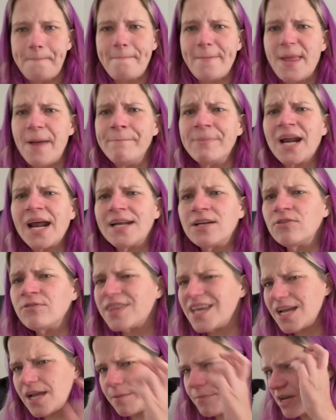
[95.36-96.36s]
But I don't
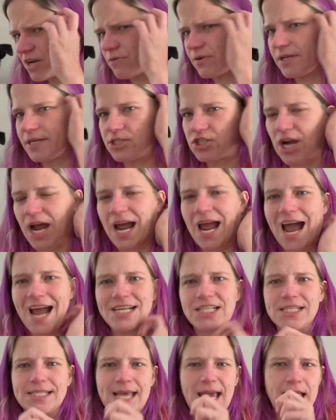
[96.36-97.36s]
think I'm going to really try it. I
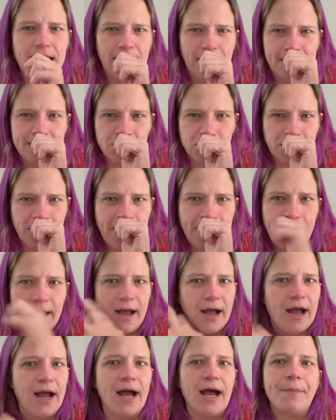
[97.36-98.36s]
just ate lunch.
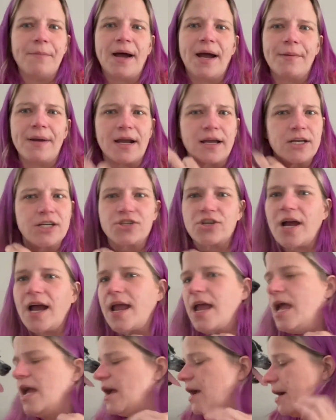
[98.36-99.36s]
I'm not going to try.
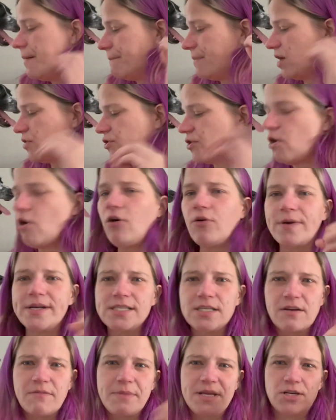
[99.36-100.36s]
But the whole
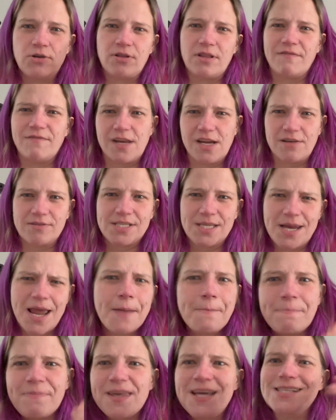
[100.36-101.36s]
reason of me doing the video
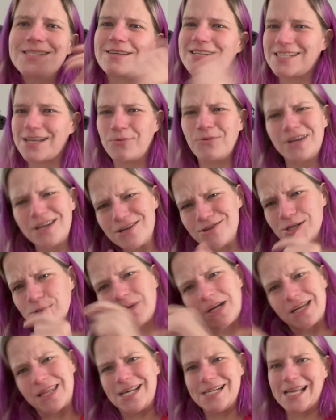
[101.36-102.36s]
today is because I want to use one
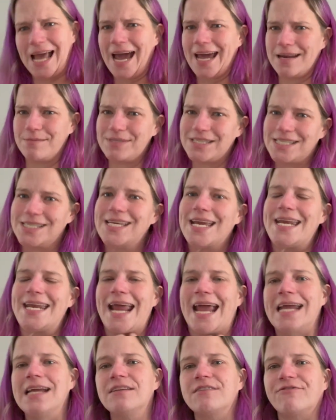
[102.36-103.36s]
of these items
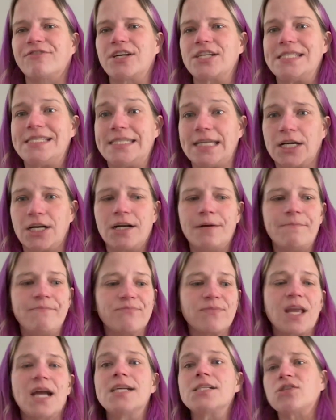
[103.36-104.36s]
tonight for dinner.
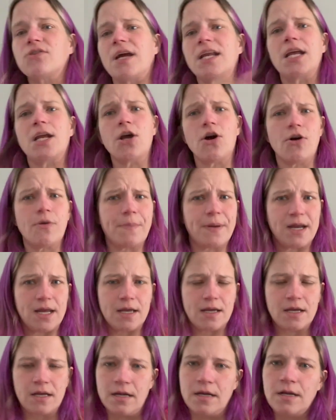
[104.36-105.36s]
And so I need to open
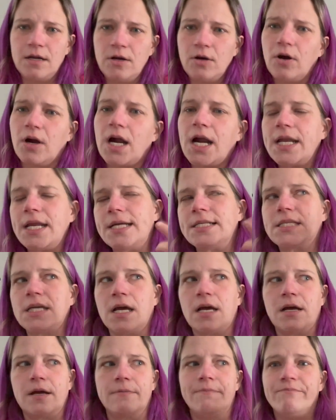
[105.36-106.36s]
it, or I need
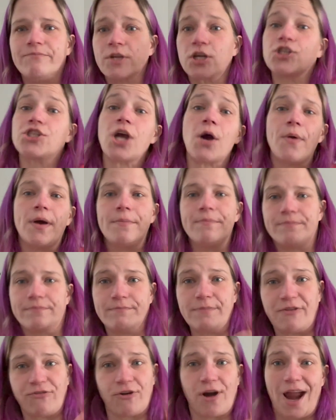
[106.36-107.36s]
to show it
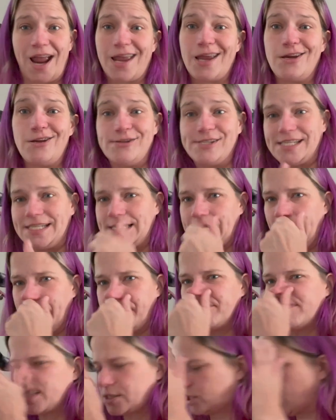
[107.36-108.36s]
before I can use it tonight.
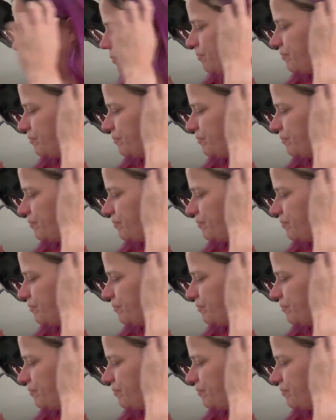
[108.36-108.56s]
So,